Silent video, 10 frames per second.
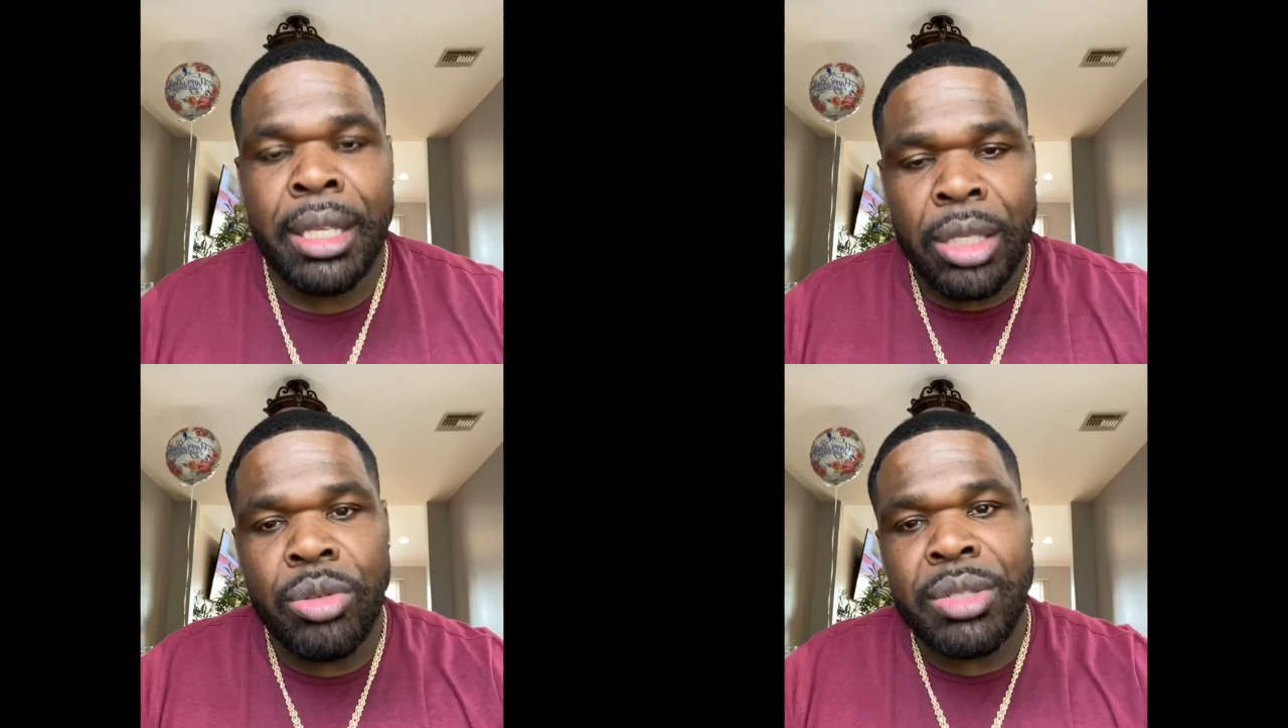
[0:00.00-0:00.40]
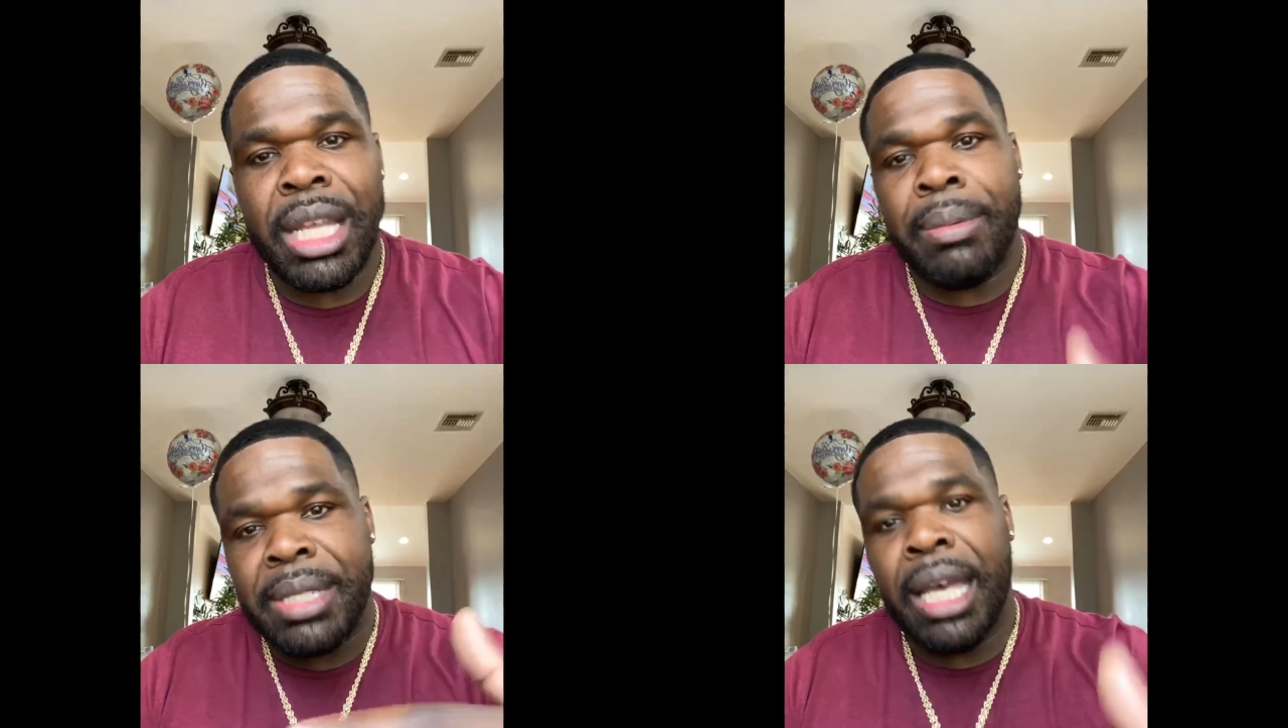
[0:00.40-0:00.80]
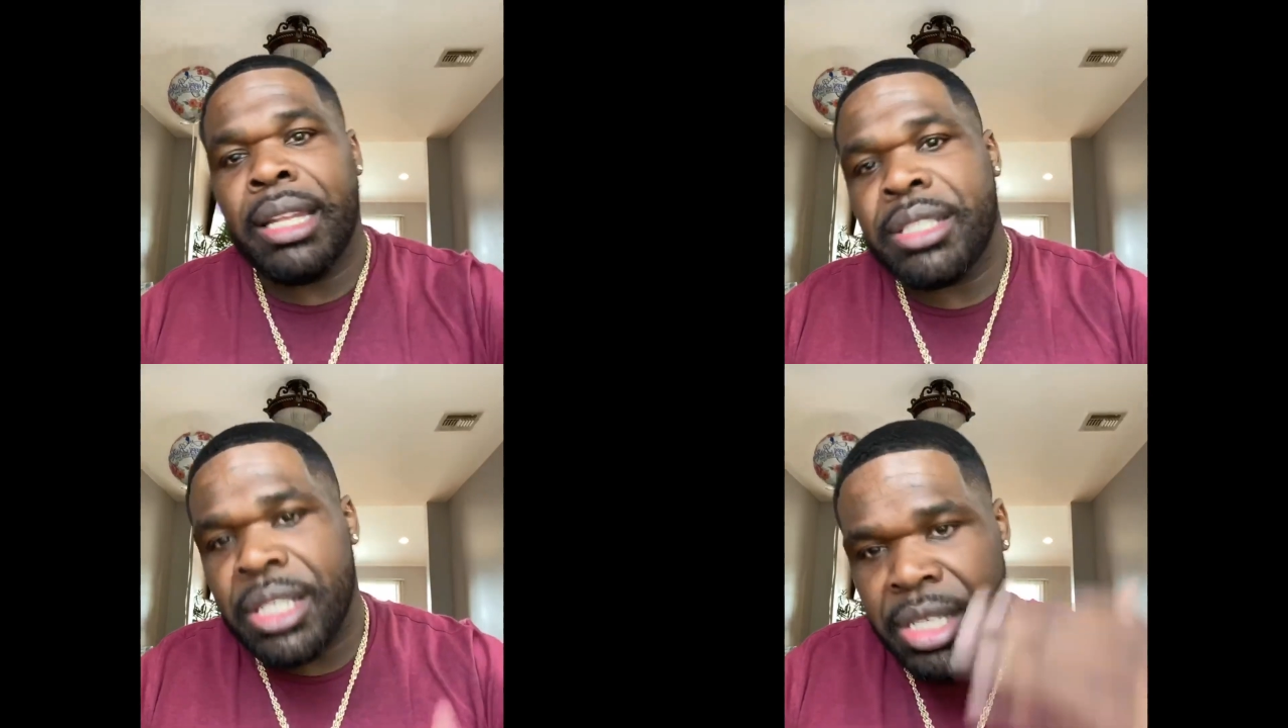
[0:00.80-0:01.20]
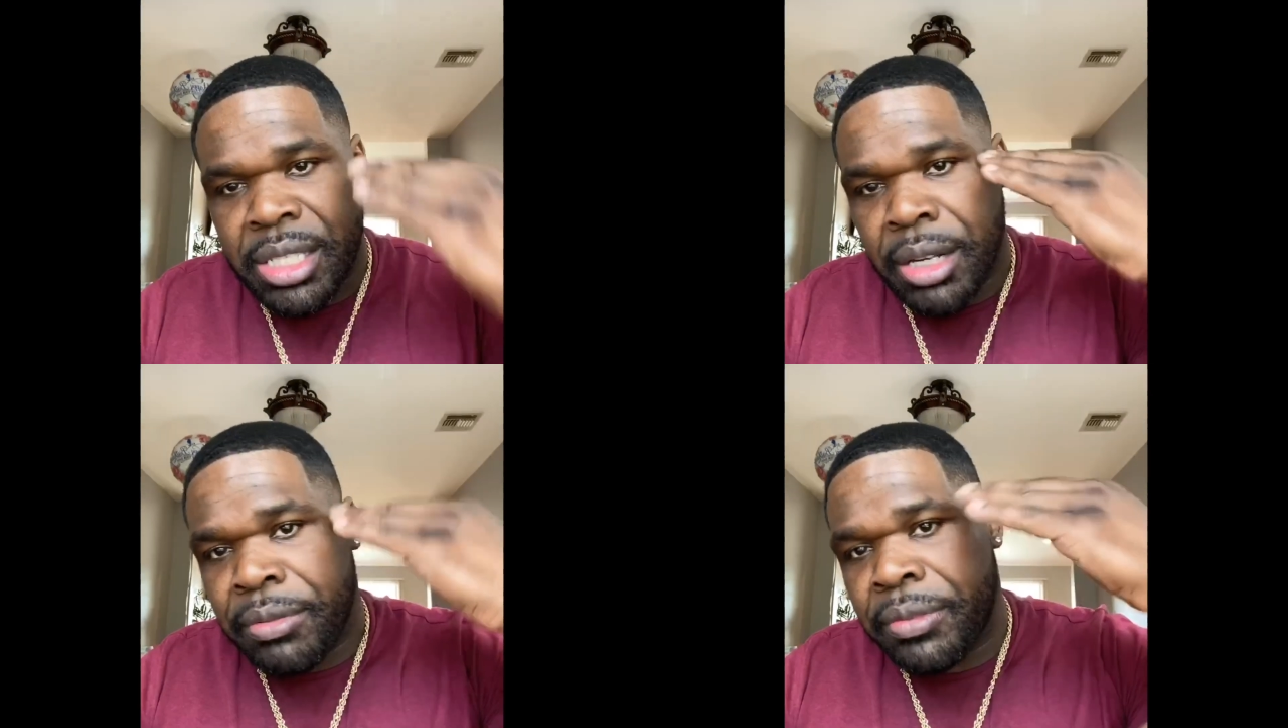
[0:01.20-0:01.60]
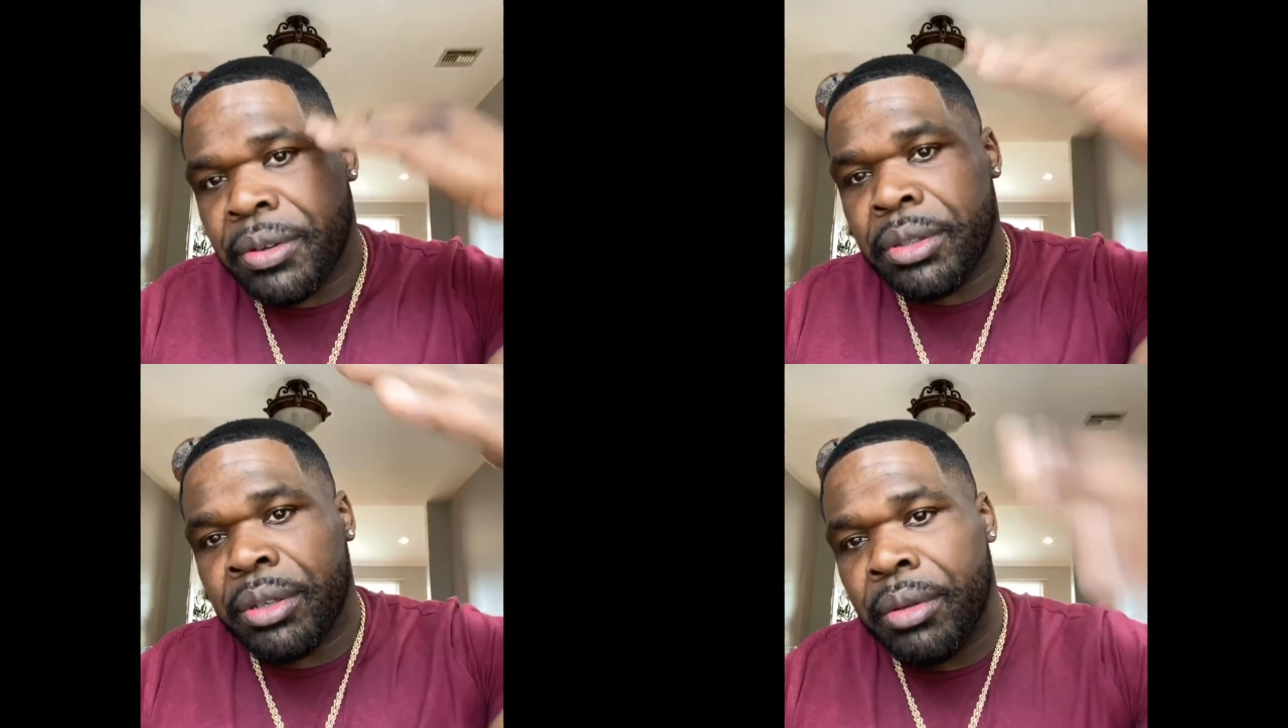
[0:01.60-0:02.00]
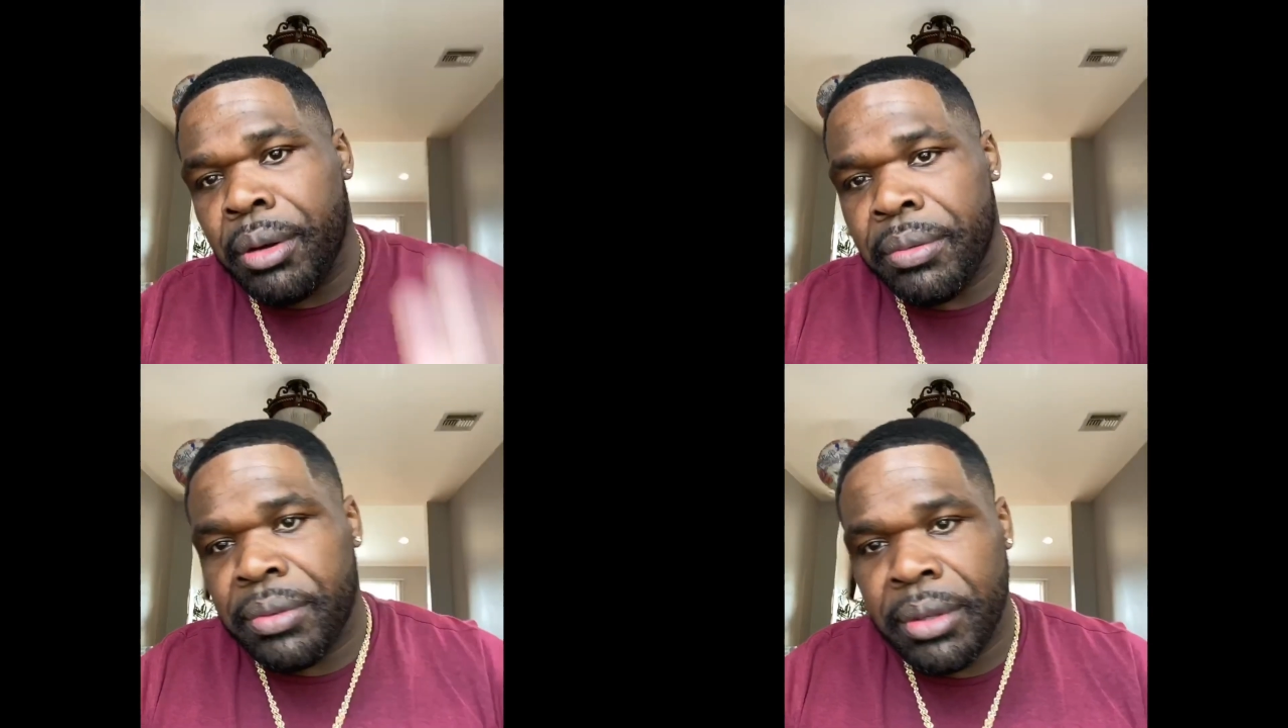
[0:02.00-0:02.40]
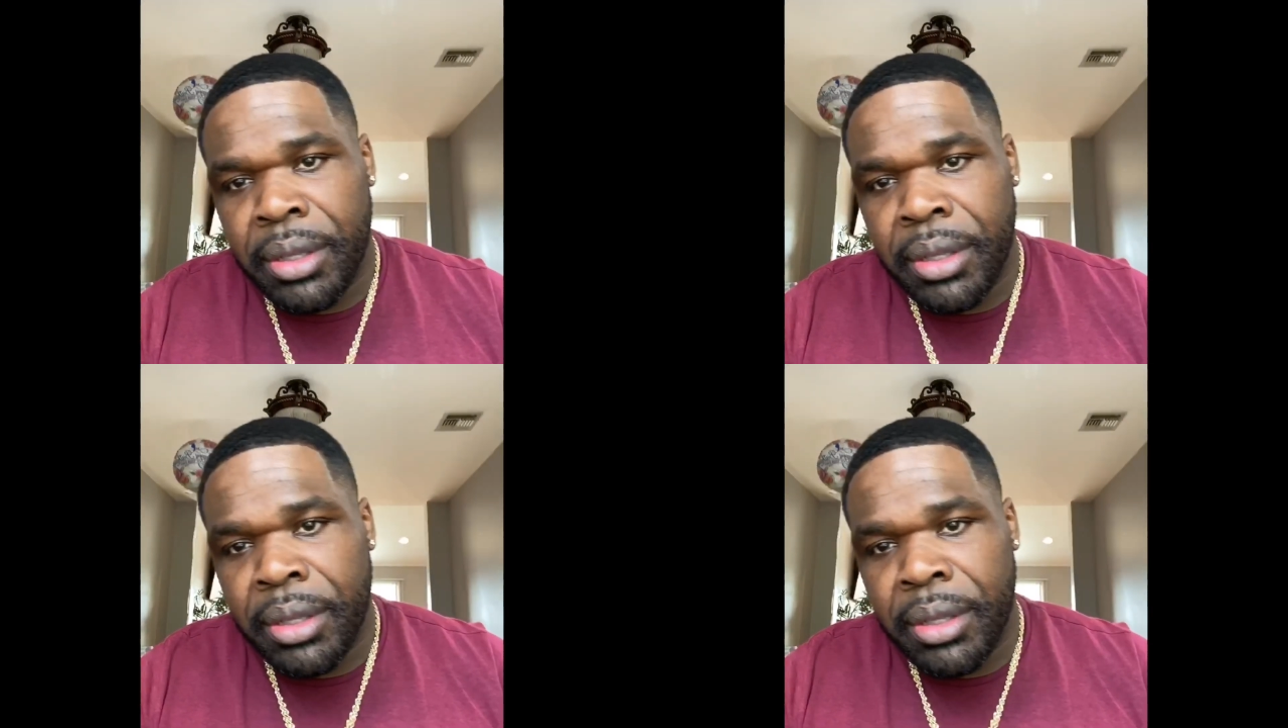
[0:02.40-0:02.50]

You stopped challenging yourself for further growth.